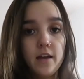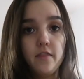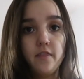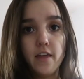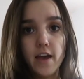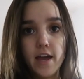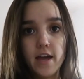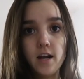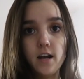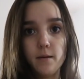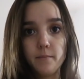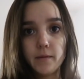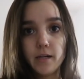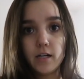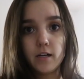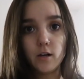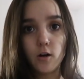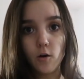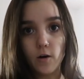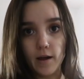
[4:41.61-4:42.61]
And then I'm
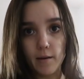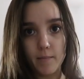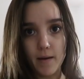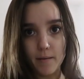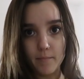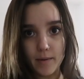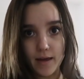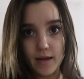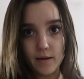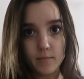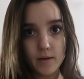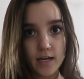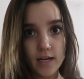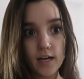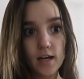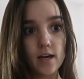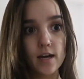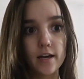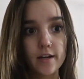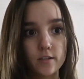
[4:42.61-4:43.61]
gonna go get my
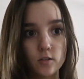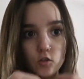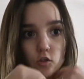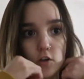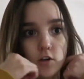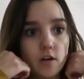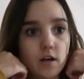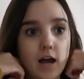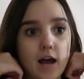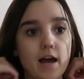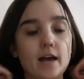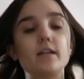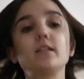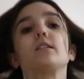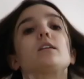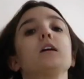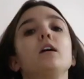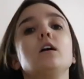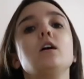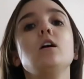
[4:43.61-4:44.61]
baby and show you
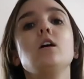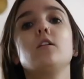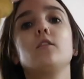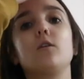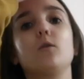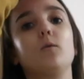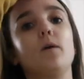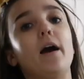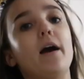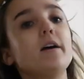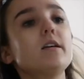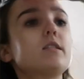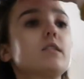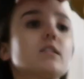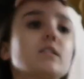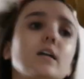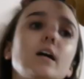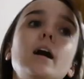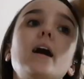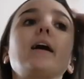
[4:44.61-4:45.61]
guys the
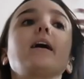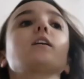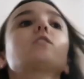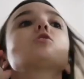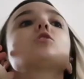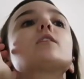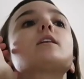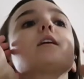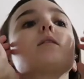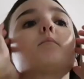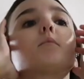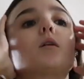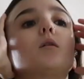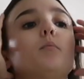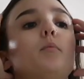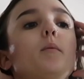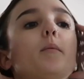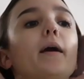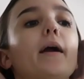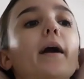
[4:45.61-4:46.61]
rest. I actually am
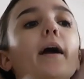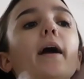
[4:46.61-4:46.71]
gonna put my